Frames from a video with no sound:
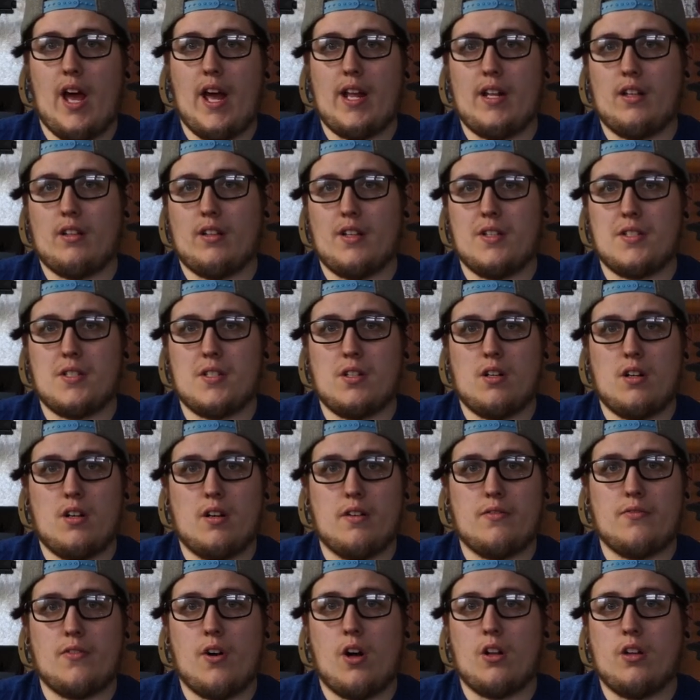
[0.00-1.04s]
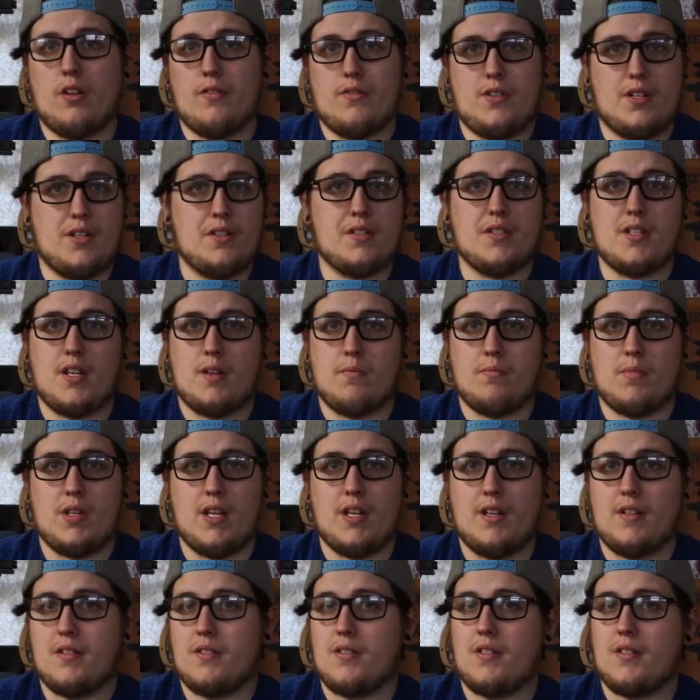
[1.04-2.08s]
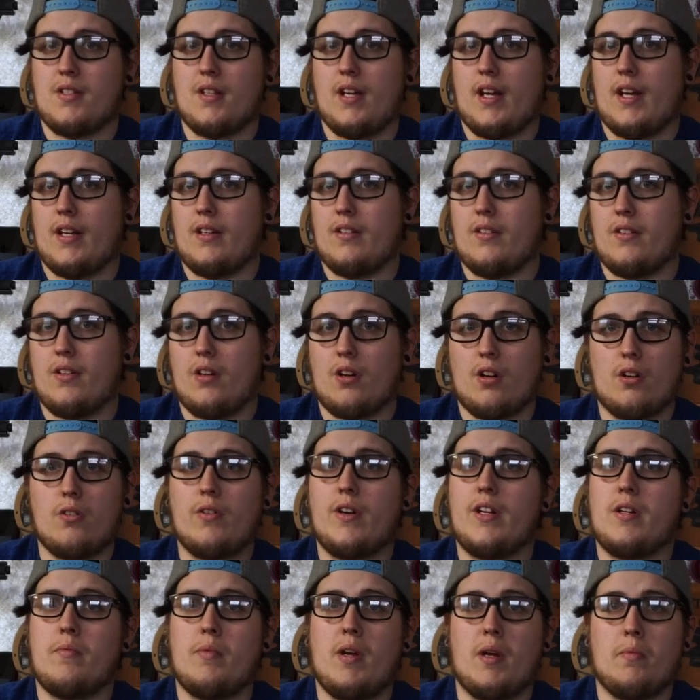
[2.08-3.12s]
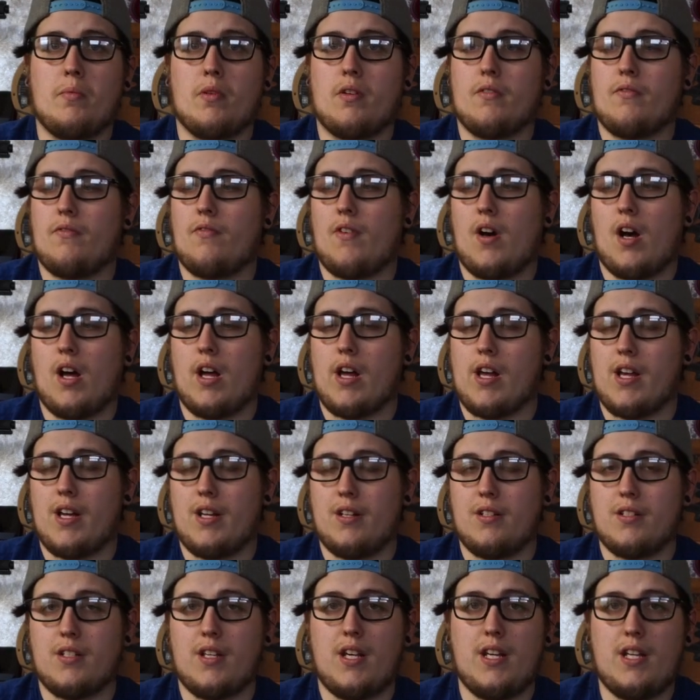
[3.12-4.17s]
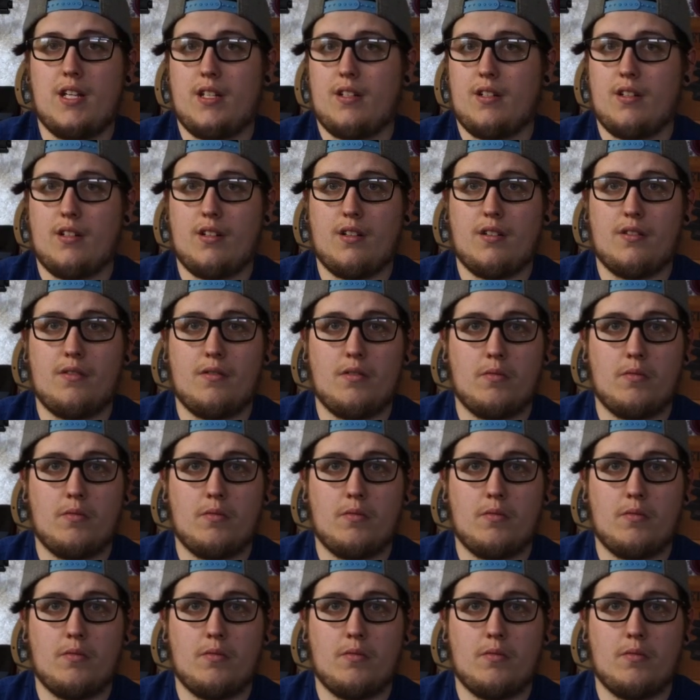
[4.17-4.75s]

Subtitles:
and list off all of these same things that you're going to be able to find in